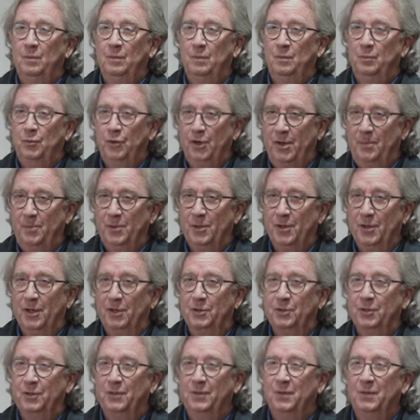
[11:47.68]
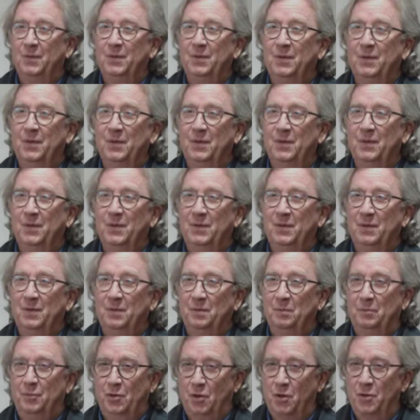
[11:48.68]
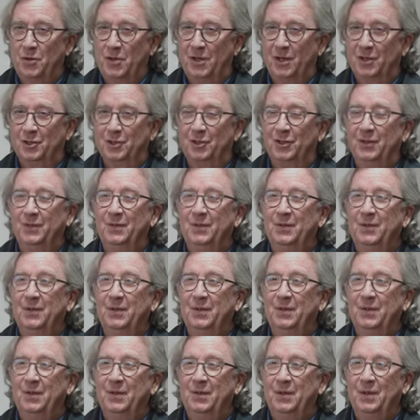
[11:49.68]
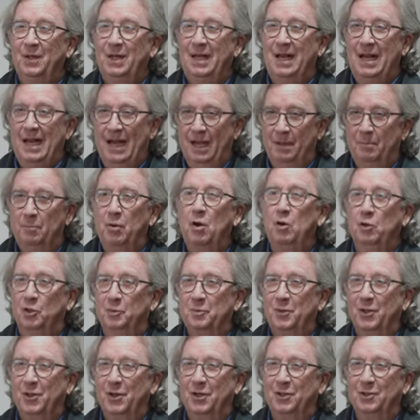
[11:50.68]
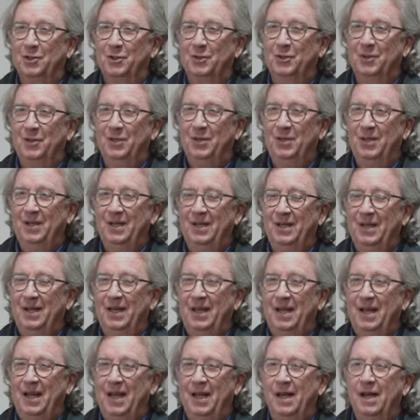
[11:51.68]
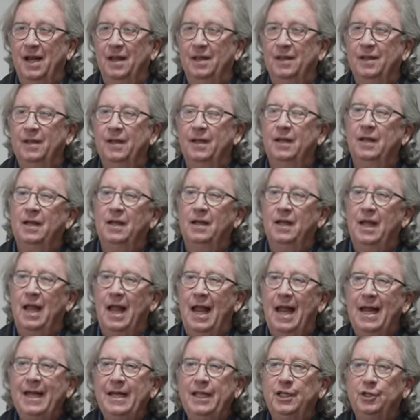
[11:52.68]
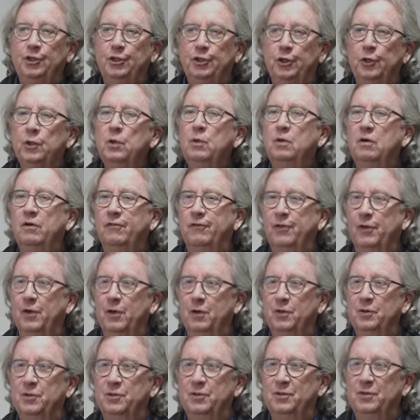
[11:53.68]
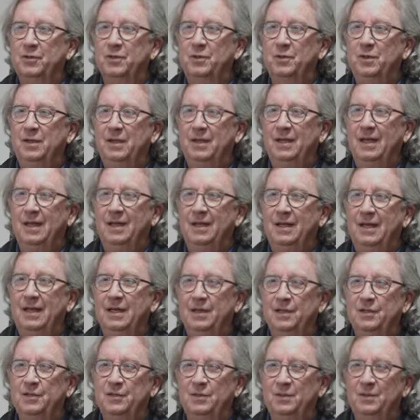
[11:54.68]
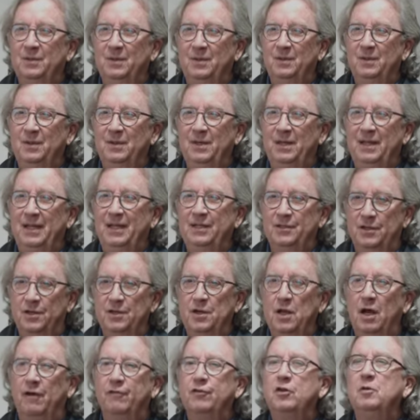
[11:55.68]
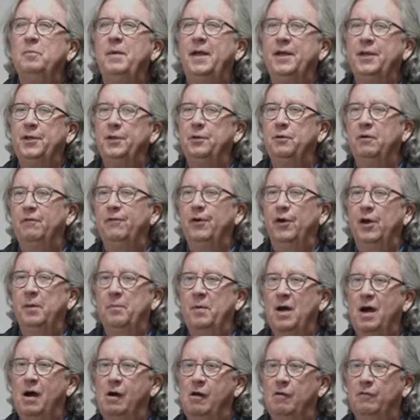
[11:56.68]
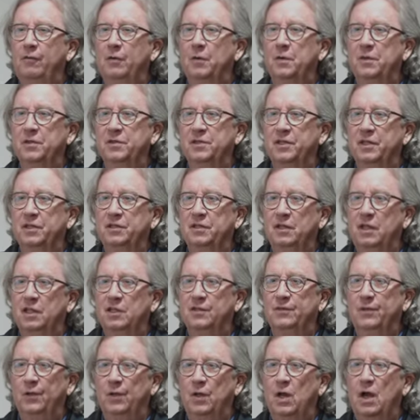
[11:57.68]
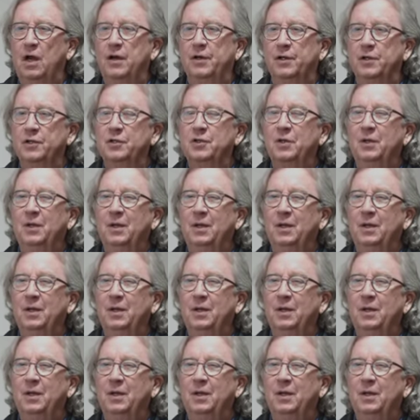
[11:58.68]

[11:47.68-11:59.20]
pre-production, production, and post-production. And I think any two of those is enough to make you a very powerful and successful artist.